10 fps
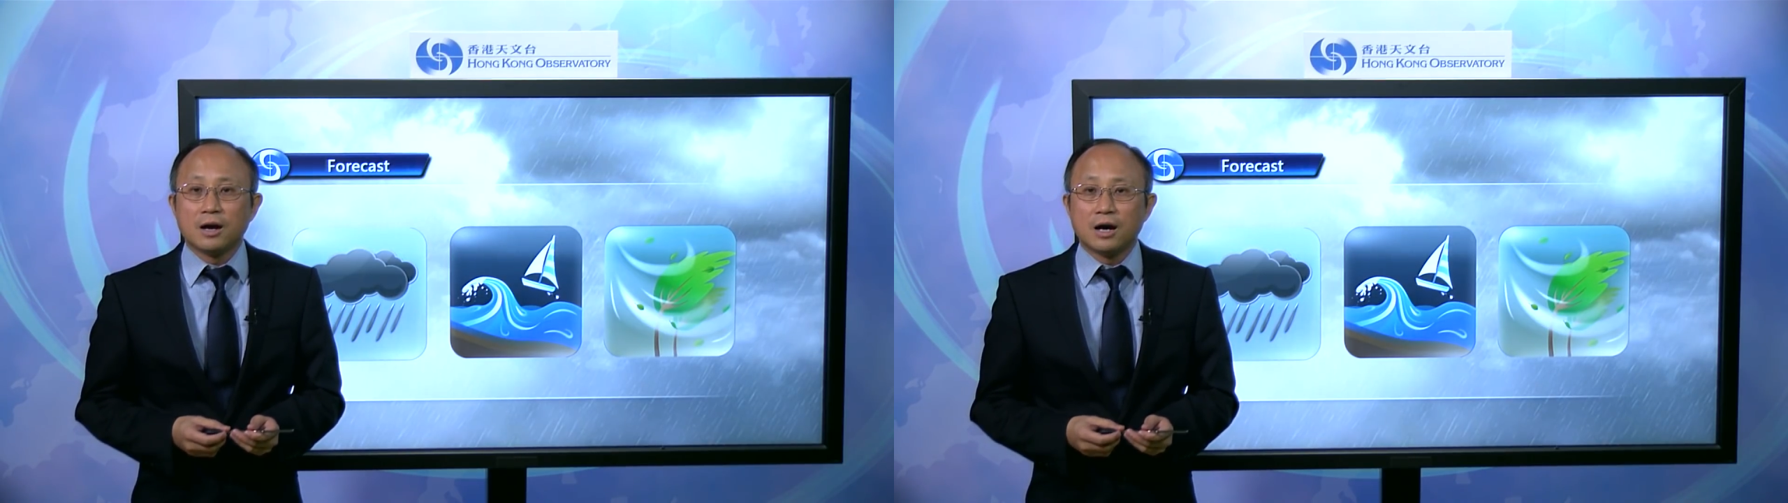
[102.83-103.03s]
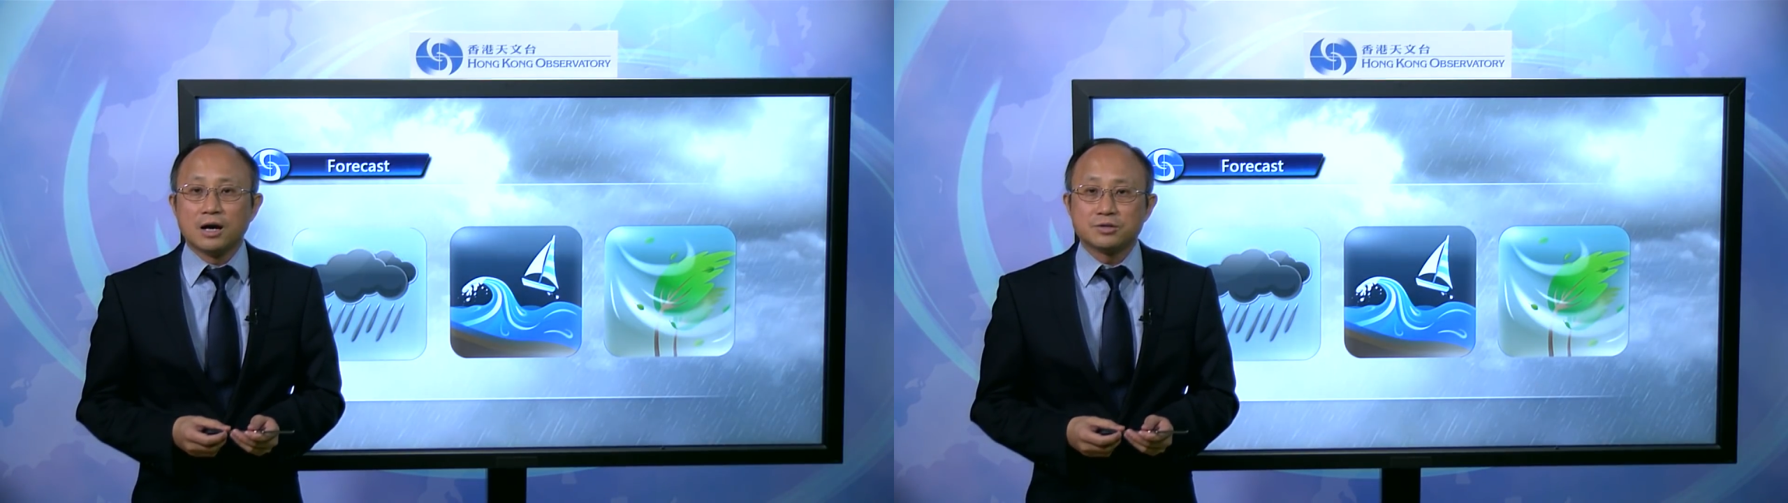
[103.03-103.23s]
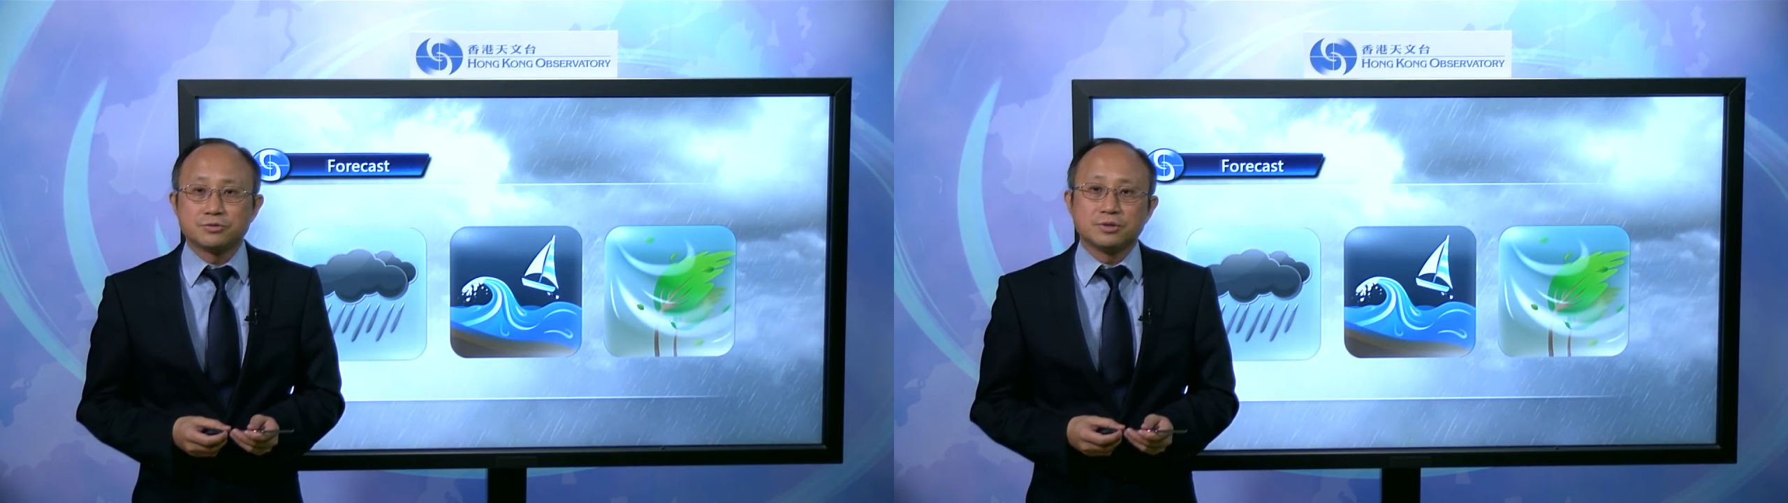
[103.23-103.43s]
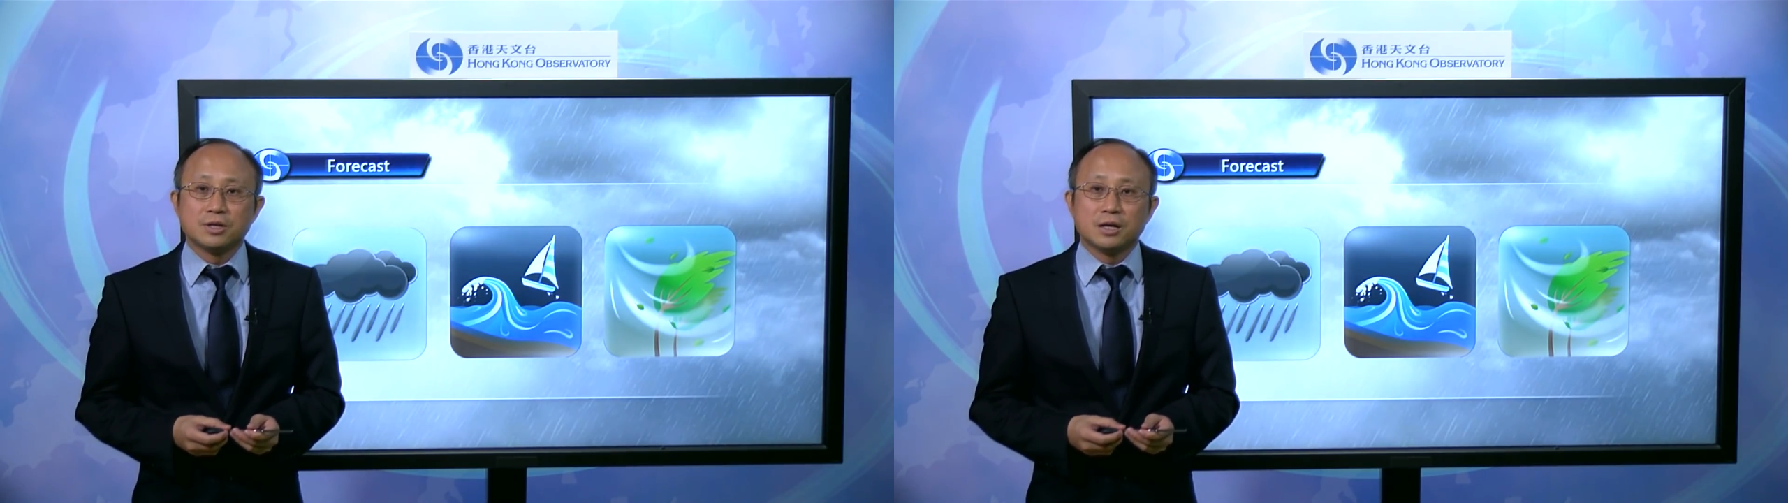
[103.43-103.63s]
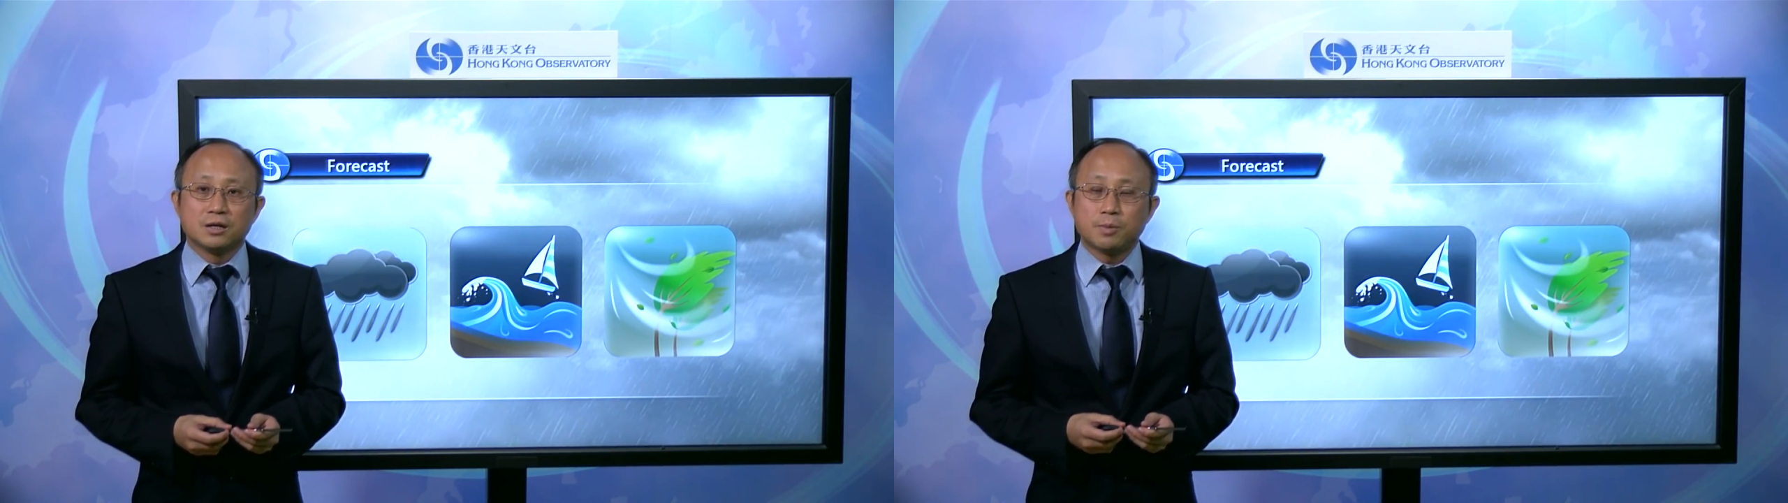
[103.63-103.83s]

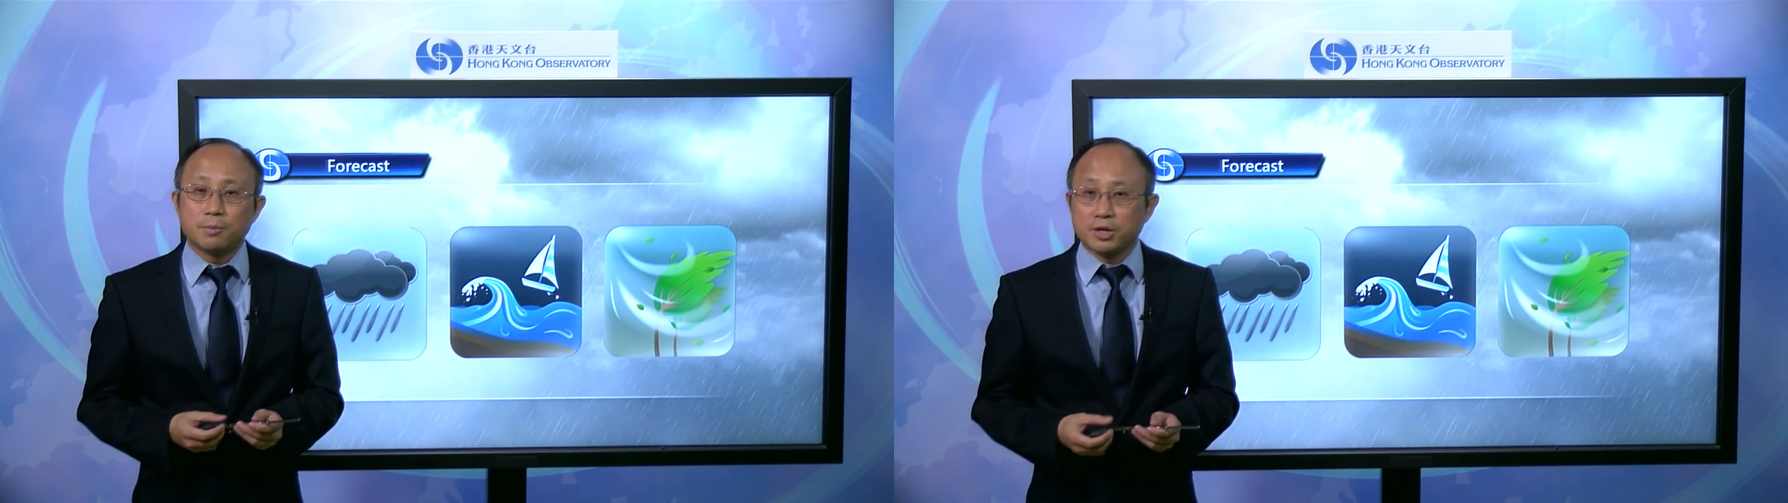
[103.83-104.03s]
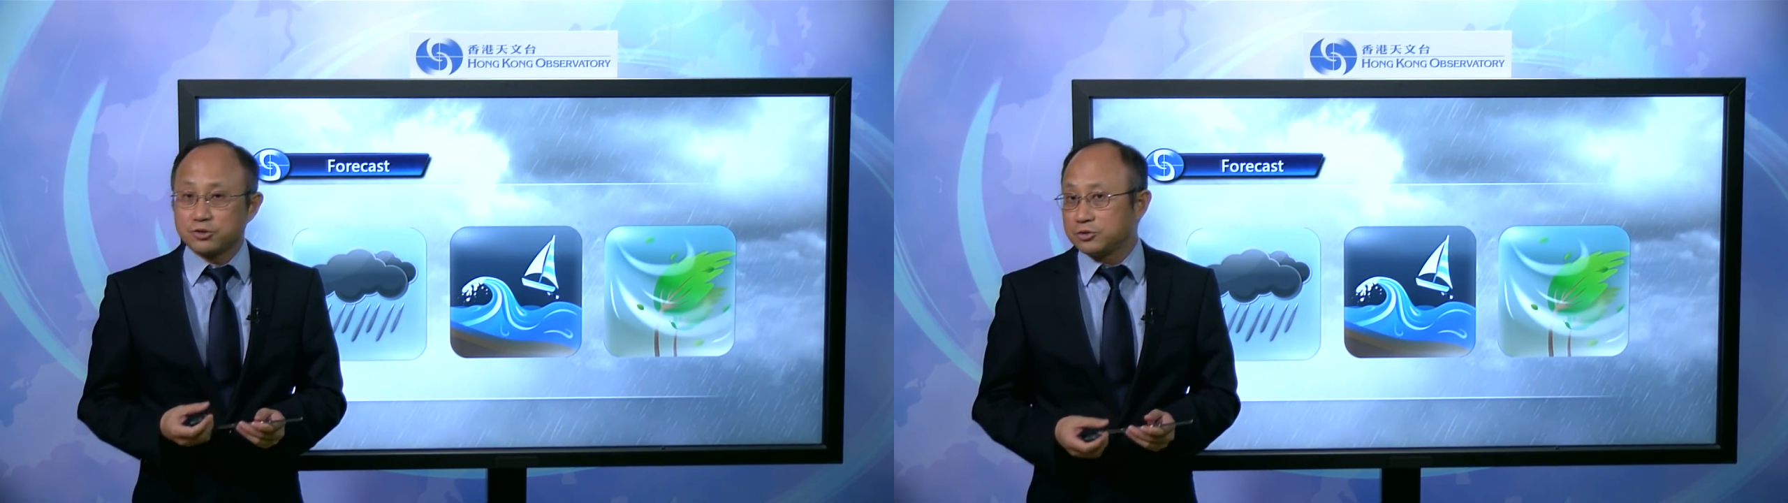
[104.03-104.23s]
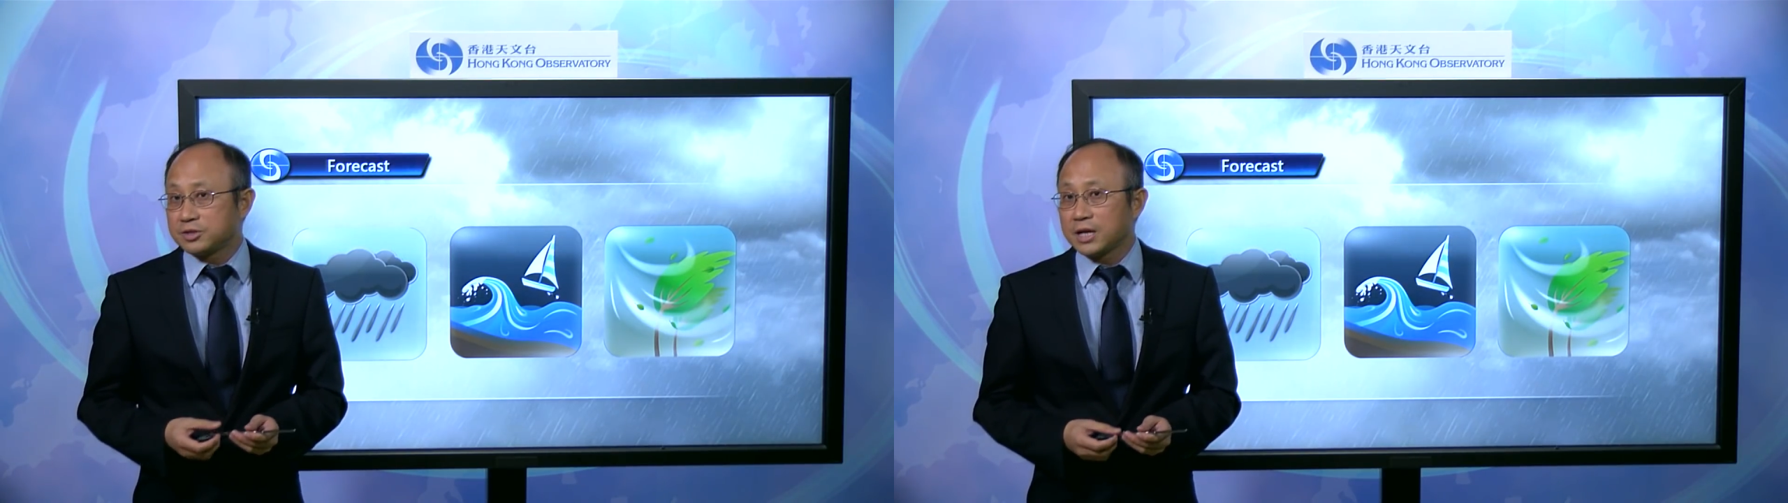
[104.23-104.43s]
the public should